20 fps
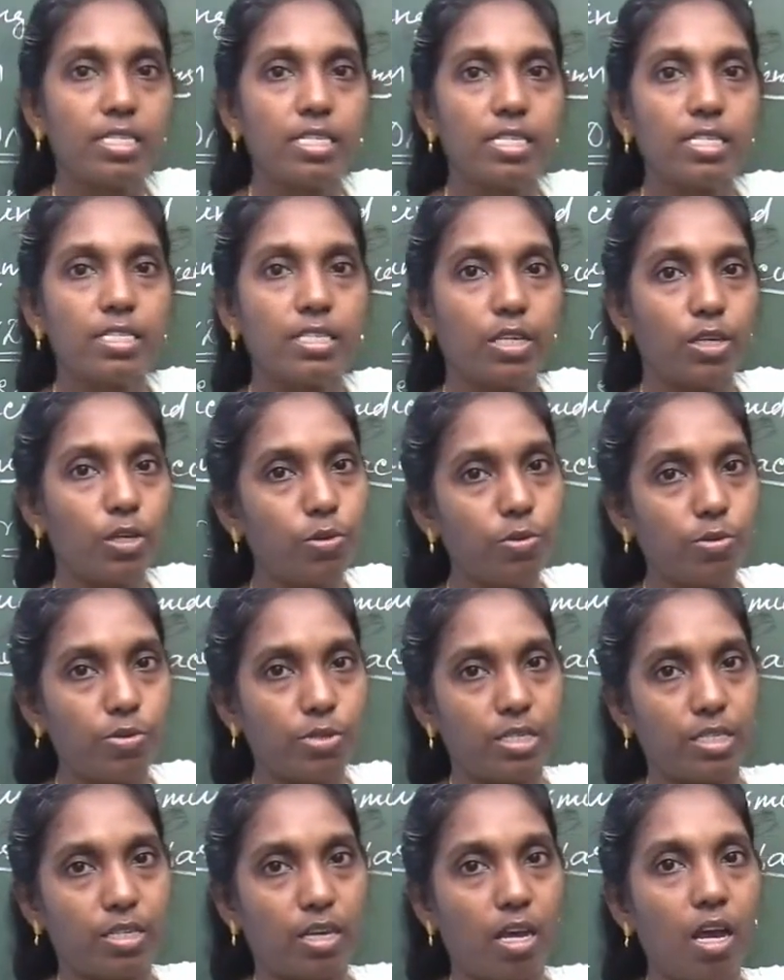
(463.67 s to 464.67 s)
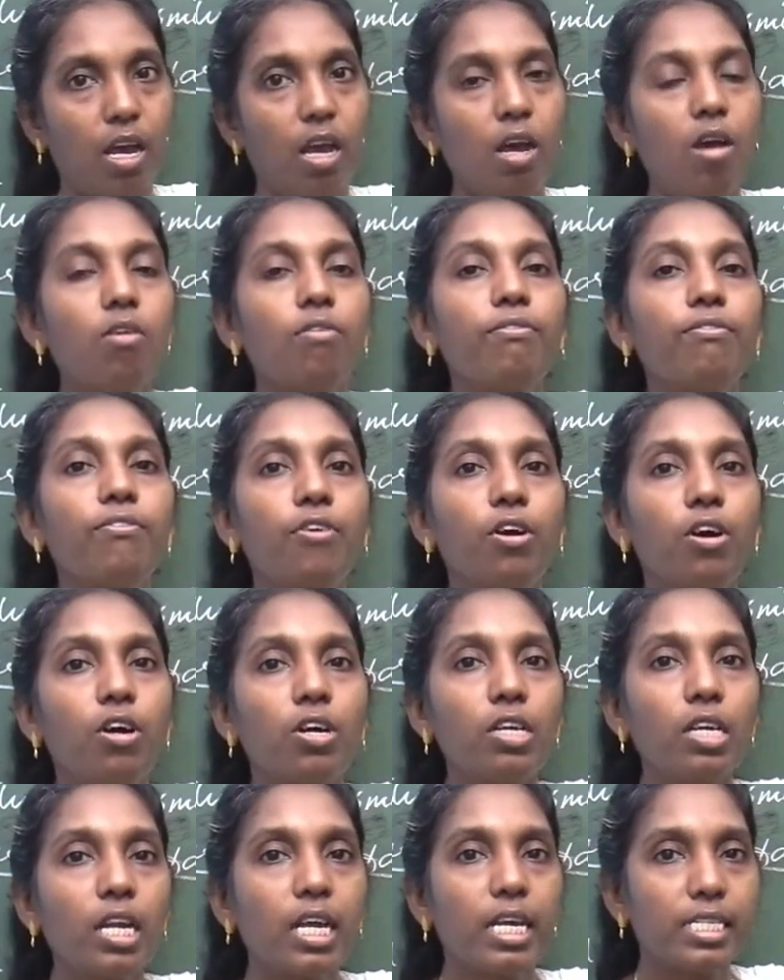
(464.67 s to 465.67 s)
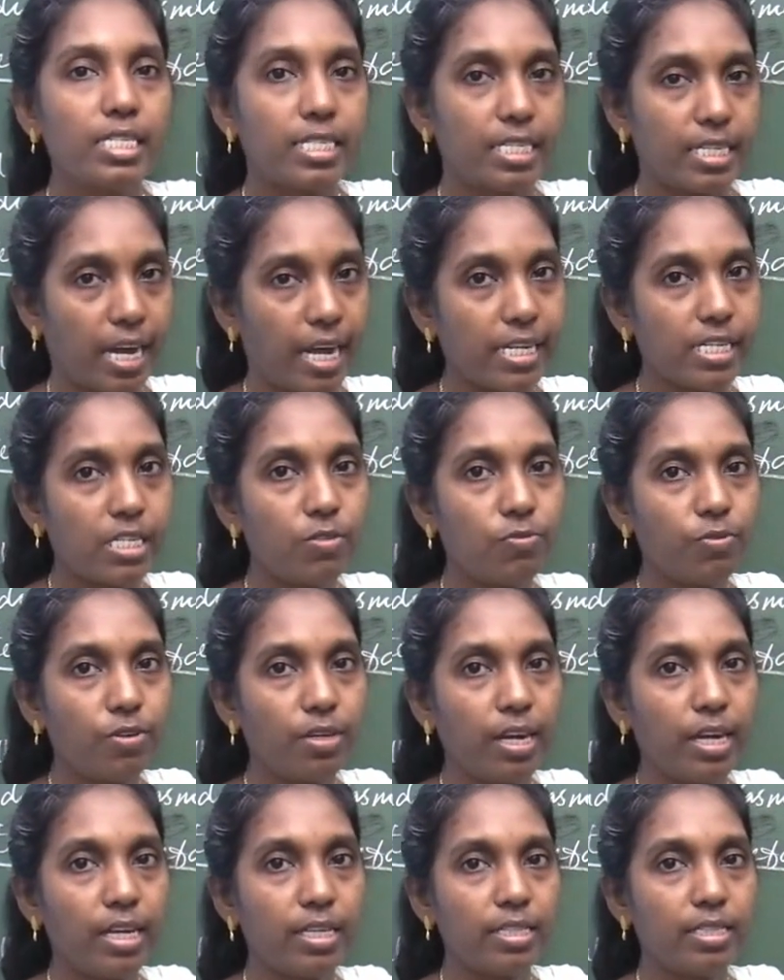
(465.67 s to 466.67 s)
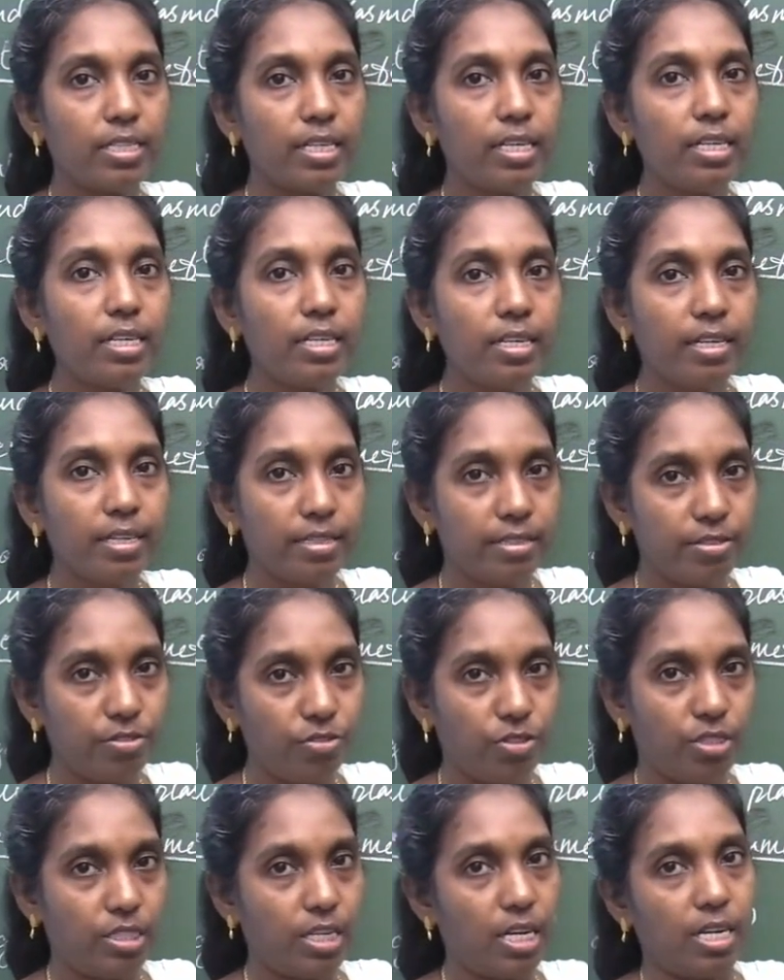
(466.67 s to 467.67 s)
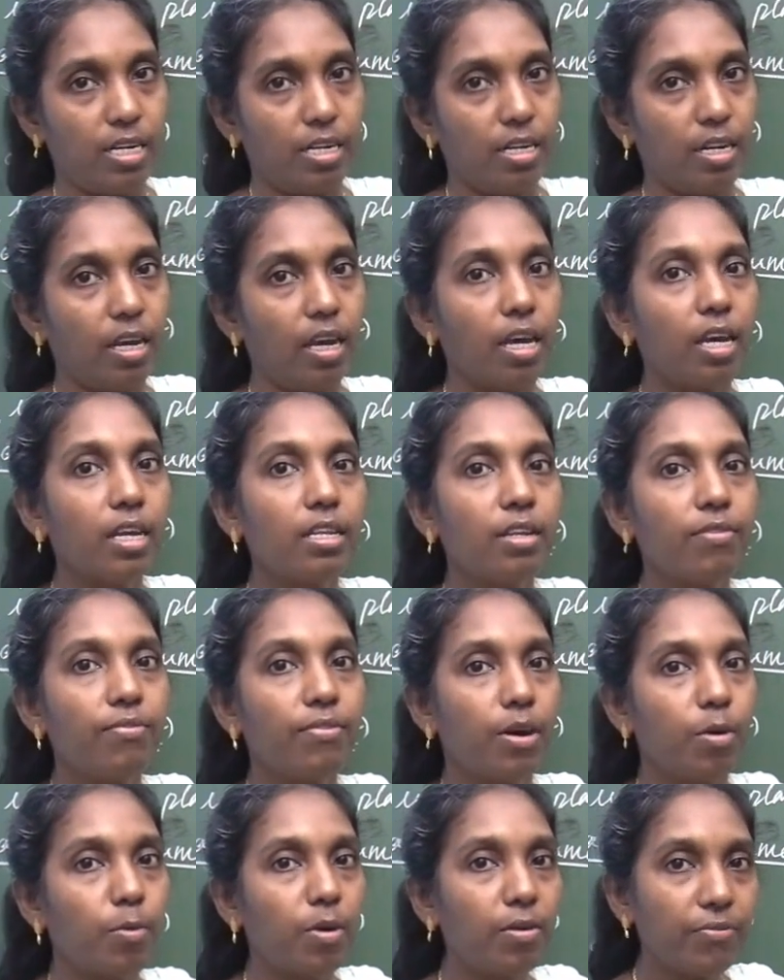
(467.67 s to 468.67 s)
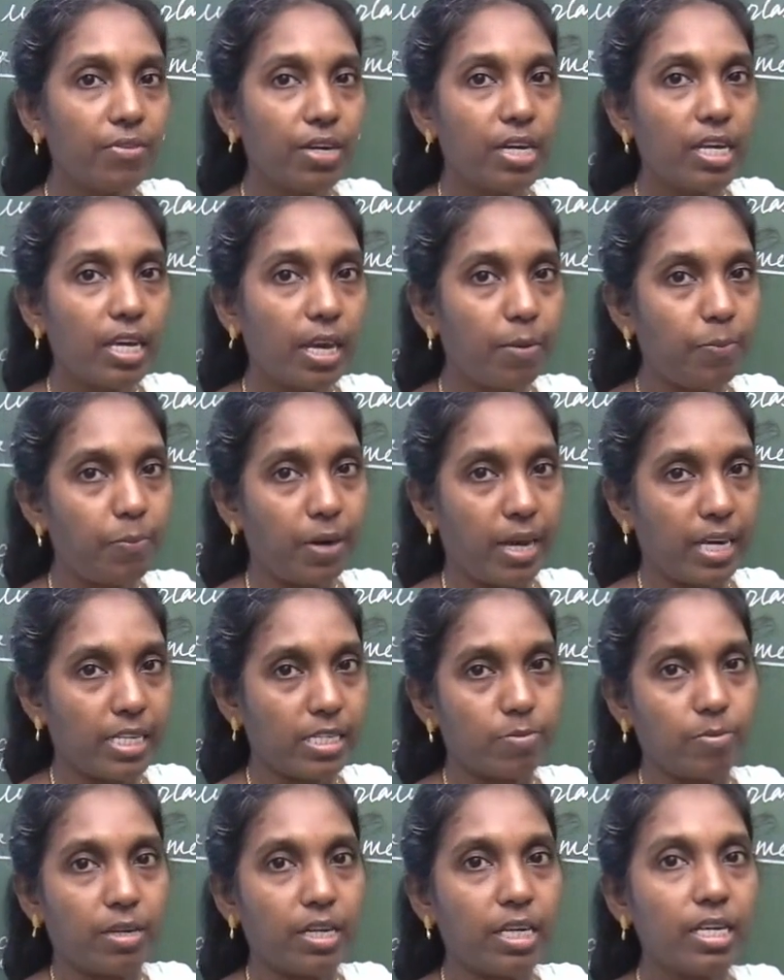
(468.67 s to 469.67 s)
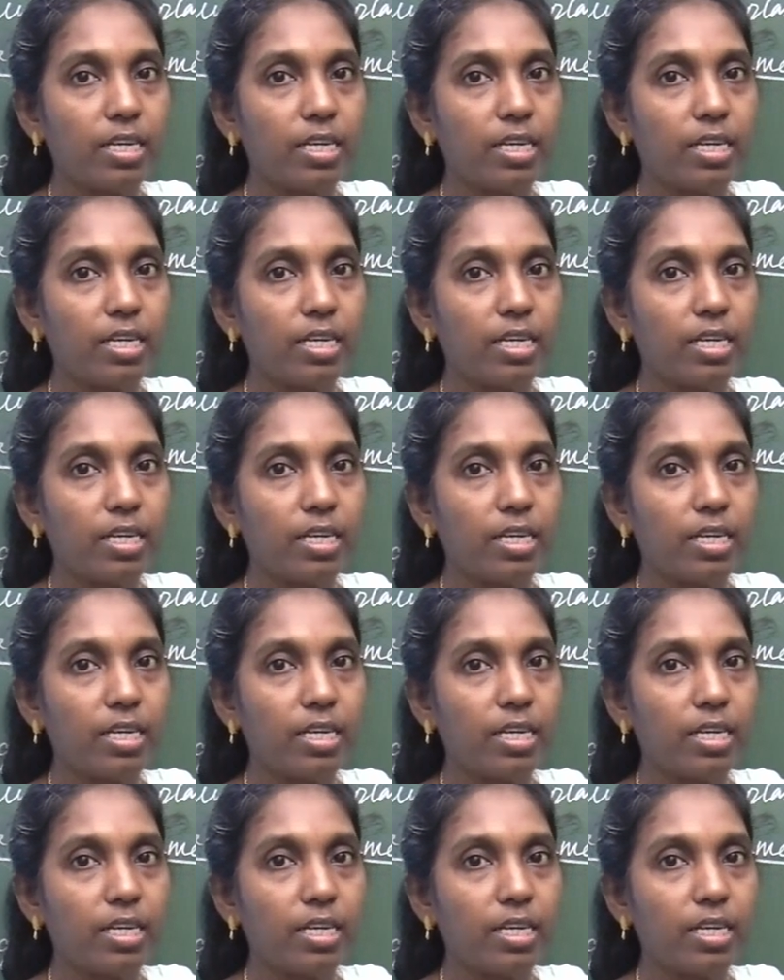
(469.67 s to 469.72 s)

is used for transferring the gene in the form of TI plasmid.